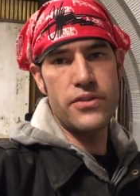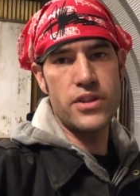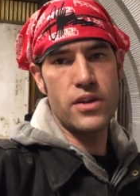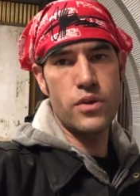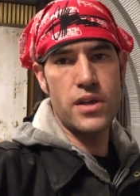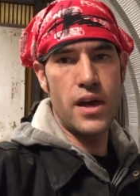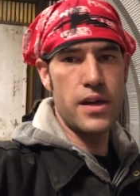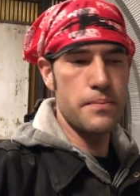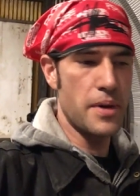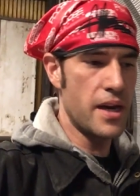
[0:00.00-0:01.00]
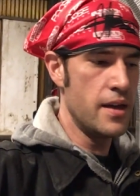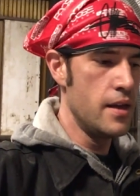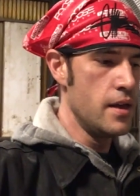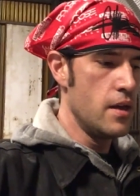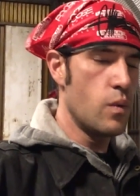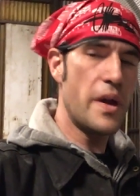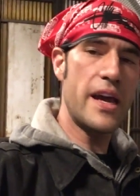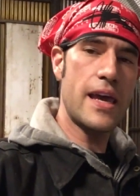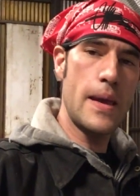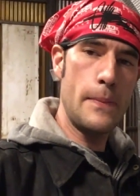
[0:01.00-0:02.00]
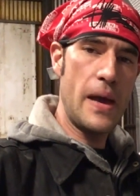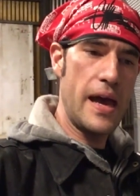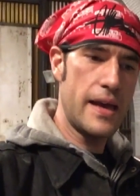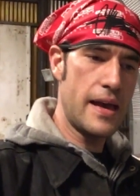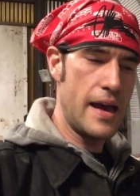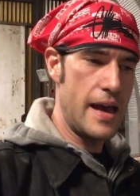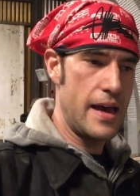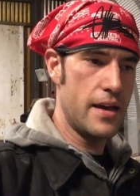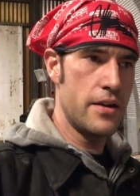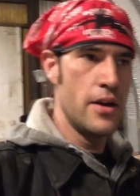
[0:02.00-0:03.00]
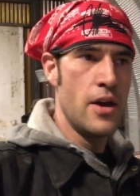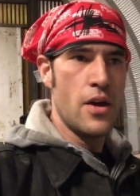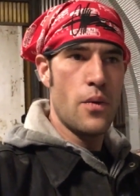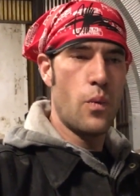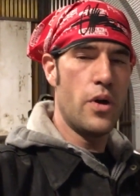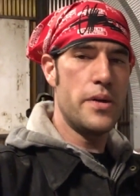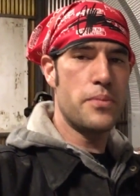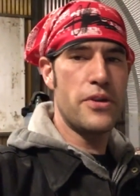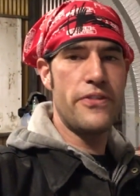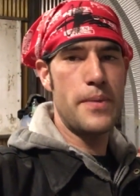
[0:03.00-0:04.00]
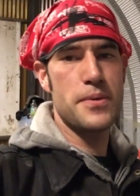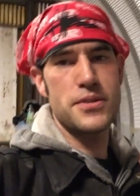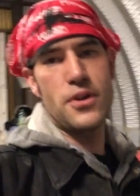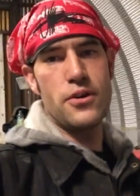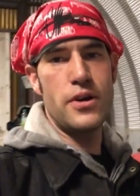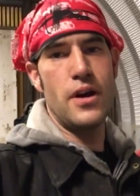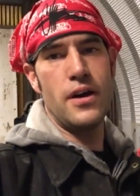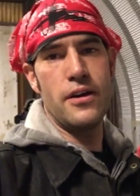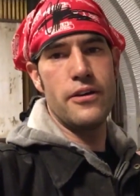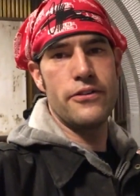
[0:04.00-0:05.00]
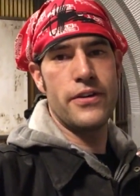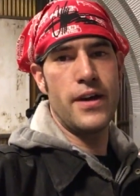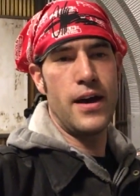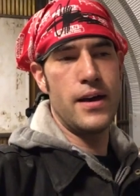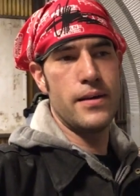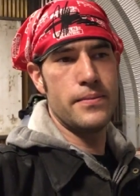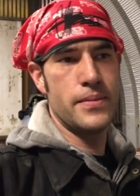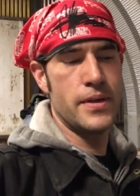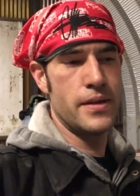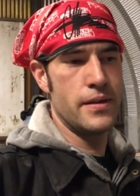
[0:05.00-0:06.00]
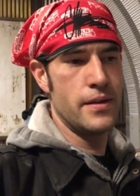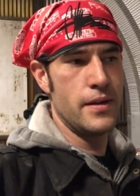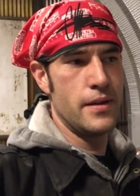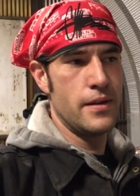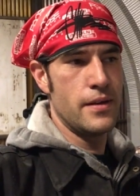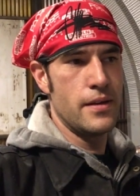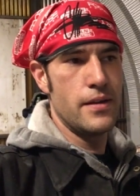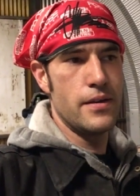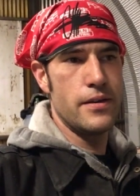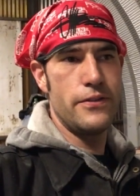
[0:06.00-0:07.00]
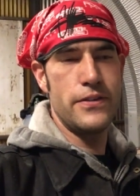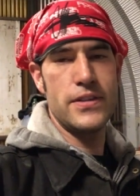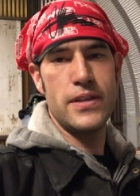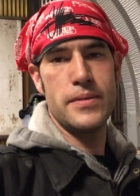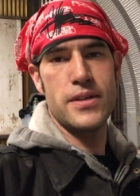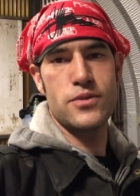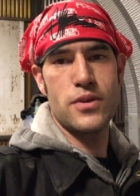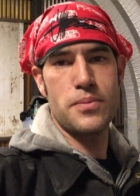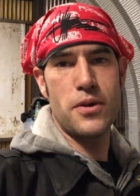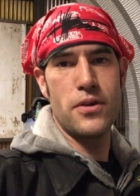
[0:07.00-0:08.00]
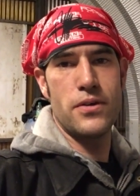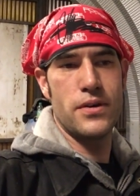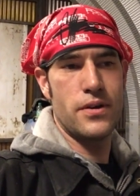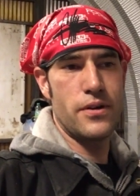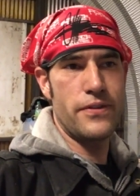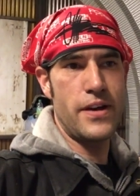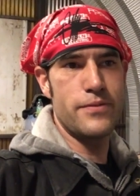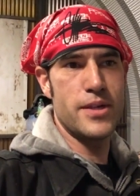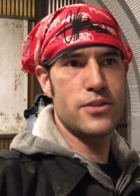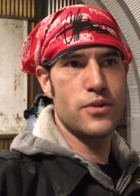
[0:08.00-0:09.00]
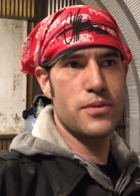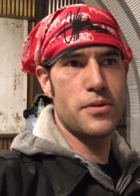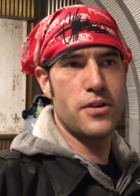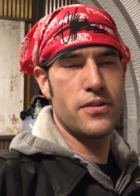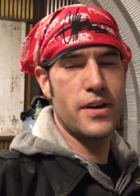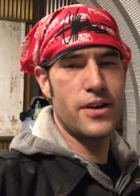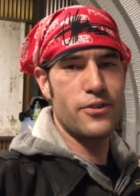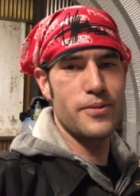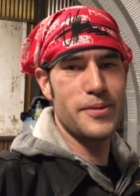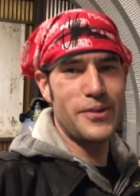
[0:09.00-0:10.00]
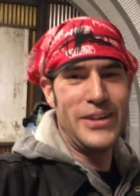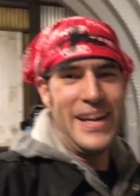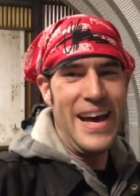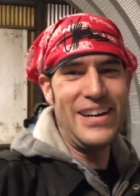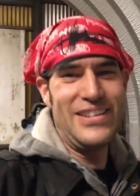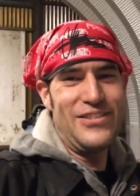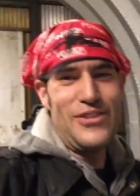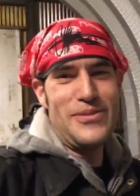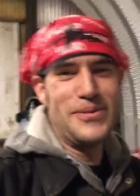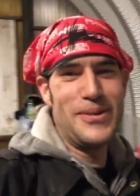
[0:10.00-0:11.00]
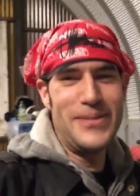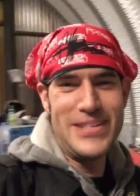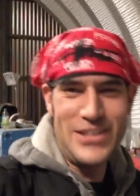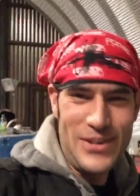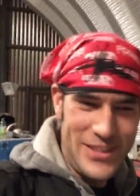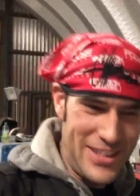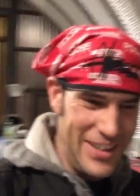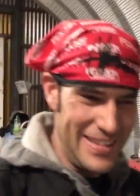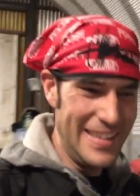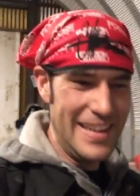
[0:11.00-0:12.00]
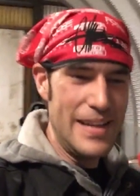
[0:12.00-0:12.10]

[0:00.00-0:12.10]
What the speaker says: everything with cutting. But when I came back, I had one brief episode of 15 minutes with a pro or 5 minutes with a pro. I don't remember. I don't even remember what my show was called.